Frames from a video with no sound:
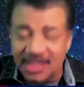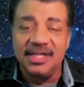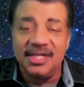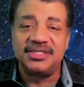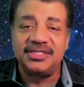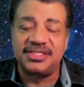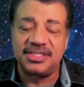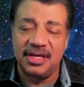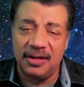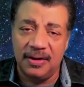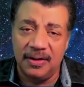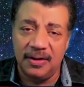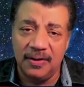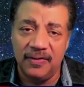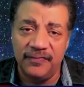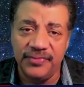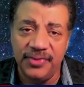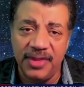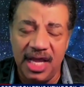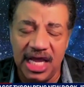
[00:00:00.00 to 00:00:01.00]

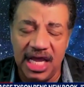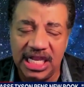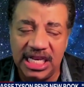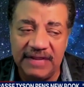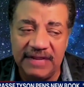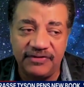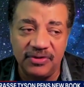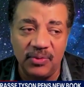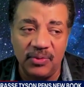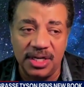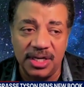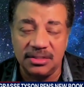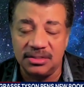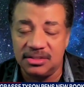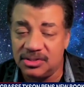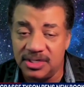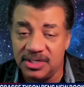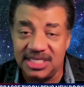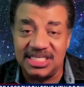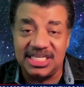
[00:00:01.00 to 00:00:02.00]
So uh, if you want to
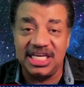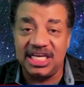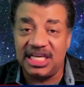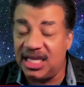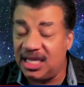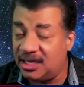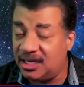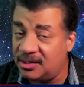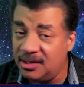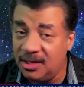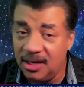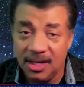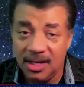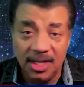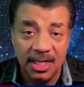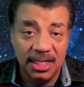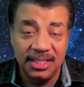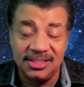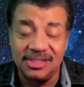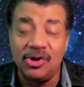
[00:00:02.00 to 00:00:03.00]
sort of dig in,
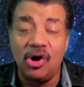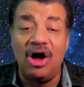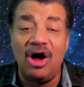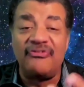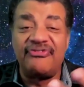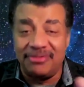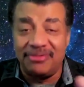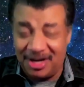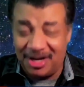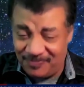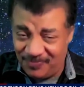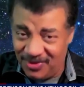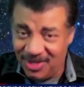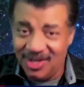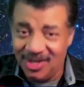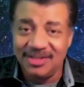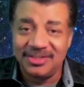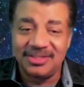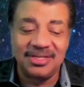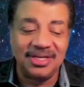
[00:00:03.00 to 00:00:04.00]
it's an offering.
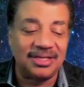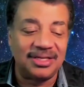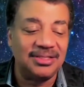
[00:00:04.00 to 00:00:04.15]
To,